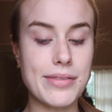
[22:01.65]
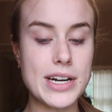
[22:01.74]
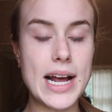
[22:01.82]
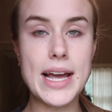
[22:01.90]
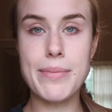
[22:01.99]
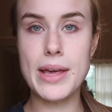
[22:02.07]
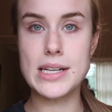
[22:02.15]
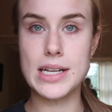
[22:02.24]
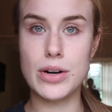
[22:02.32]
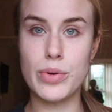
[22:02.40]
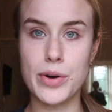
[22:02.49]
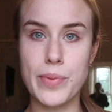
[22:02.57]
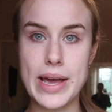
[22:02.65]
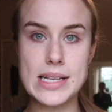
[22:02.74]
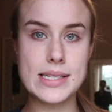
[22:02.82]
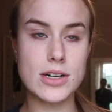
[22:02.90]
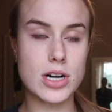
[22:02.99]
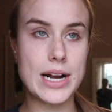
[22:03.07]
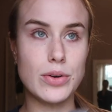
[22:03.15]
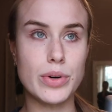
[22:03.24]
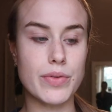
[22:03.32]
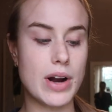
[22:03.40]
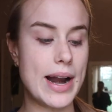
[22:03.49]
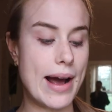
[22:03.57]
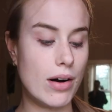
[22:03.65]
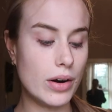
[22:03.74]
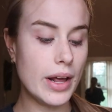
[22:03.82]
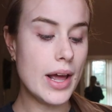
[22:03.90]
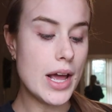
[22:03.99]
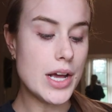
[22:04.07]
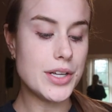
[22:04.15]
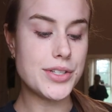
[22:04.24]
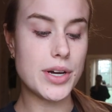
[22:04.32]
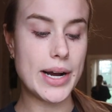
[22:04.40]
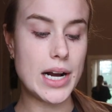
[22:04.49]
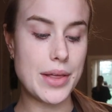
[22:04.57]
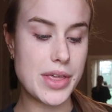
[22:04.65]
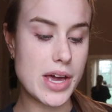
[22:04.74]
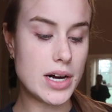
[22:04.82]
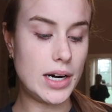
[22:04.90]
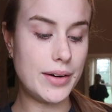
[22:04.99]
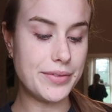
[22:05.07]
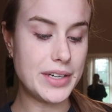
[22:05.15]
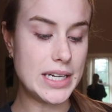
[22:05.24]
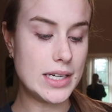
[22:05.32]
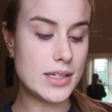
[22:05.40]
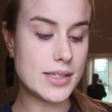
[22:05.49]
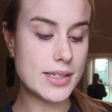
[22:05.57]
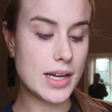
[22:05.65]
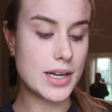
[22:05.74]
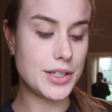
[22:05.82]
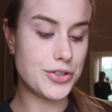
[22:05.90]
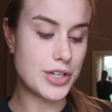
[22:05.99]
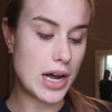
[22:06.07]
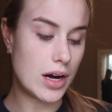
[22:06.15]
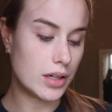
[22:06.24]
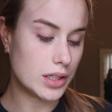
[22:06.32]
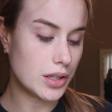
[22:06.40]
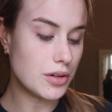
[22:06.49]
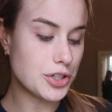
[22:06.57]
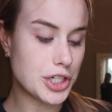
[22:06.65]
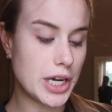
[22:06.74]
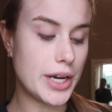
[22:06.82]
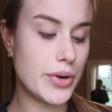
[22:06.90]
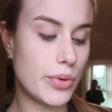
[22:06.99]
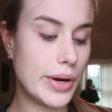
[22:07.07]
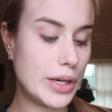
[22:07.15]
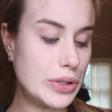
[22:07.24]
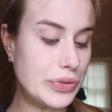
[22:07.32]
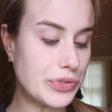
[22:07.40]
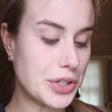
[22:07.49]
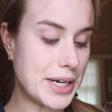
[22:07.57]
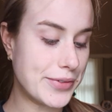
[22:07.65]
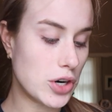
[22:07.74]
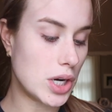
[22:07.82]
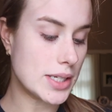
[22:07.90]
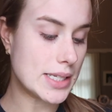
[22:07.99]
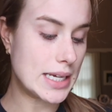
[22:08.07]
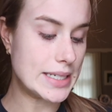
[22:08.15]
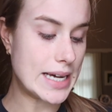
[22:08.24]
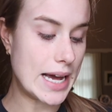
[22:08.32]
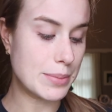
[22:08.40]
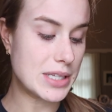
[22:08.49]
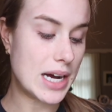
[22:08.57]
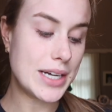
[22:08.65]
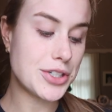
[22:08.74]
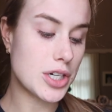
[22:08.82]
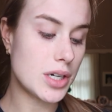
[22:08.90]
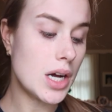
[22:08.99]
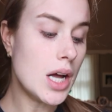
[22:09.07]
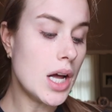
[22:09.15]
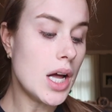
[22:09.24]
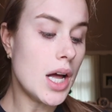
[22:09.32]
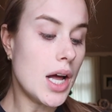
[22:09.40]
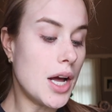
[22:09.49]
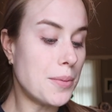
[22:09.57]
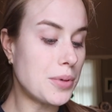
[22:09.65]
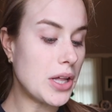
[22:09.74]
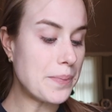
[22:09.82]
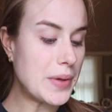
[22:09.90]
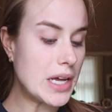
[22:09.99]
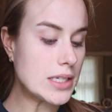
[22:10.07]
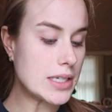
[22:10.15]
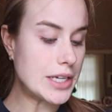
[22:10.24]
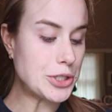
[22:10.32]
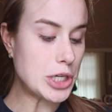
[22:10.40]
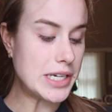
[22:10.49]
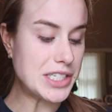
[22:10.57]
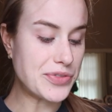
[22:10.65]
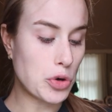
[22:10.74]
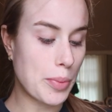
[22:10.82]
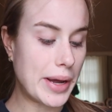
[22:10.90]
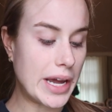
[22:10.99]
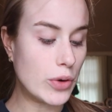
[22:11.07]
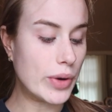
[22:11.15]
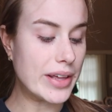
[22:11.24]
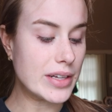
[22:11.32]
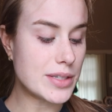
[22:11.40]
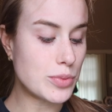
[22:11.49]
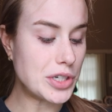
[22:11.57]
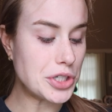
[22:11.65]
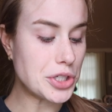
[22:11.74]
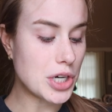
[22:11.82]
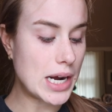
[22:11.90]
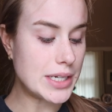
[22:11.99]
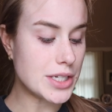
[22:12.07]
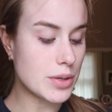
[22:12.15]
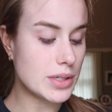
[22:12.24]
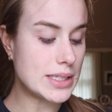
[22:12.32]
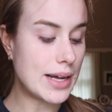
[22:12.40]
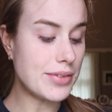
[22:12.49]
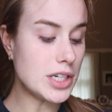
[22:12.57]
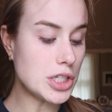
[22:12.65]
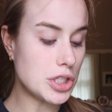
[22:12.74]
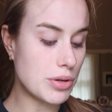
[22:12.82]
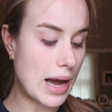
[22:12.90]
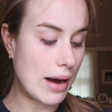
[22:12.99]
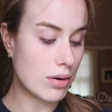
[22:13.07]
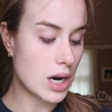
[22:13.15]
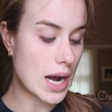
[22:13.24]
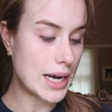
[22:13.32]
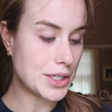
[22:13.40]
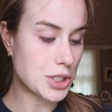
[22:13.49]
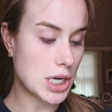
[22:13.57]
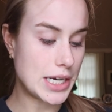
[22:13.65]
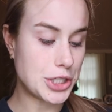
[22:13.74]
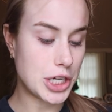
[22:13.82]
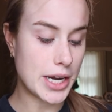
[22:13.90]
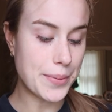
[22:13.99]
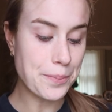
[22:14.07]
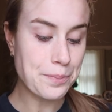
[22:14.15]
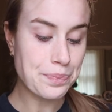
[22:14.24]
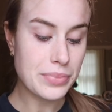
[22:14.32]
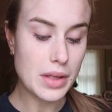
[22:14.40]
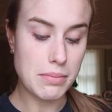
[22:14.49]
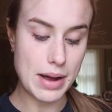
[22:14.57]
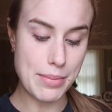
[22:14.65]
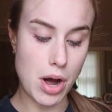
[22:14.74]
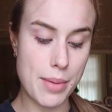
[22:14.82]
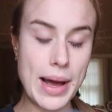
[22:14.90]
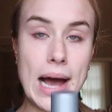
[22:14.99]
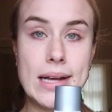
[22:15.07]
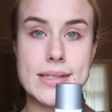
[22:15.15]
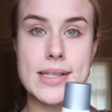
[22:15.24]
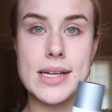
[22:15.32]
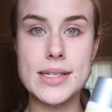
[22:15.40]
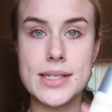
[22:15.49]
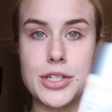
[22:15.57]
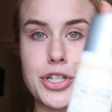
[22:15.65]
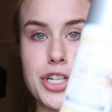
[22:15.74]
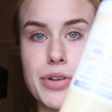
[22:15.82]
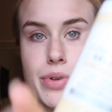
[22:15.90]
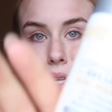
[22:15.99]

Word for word: every night because I don't want to waste or I don't want to run out. So I got the Confidence in a Gel Lotion, oil-free for all skin types, hydro, plumping, skin transforming, and weightless moisturizer with 72 hour hydration. My mom has this and she